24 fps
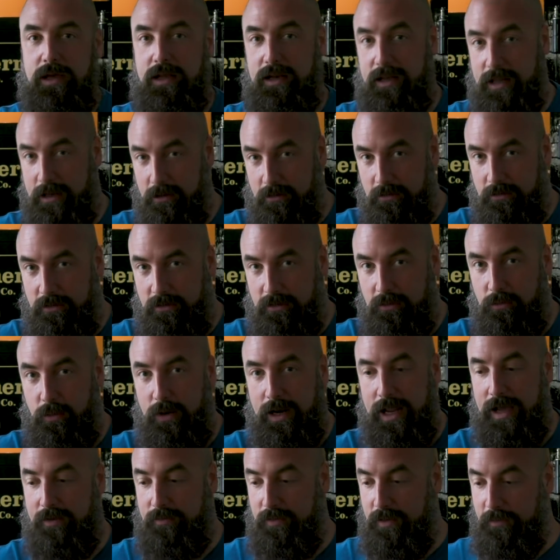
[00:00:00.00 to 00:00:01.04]
adhered to when
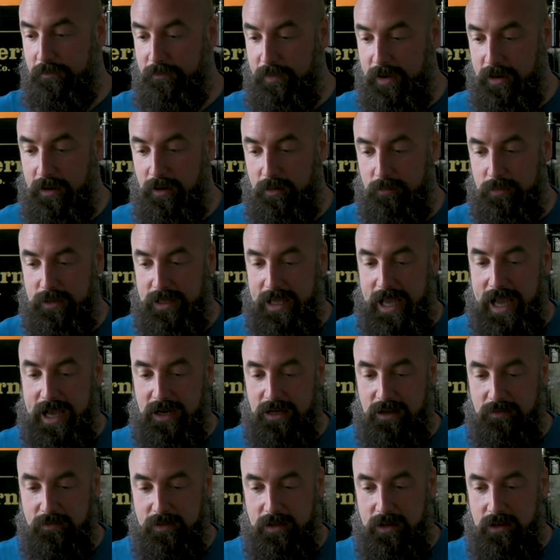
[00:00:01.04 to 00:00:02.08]
having the firearm
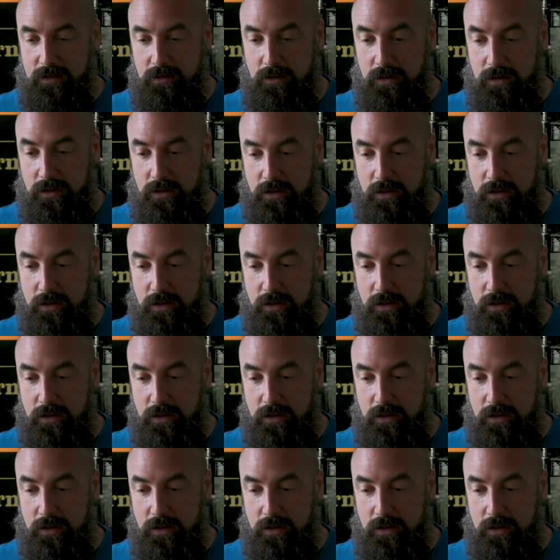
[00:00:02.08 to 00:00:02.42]
deactivated.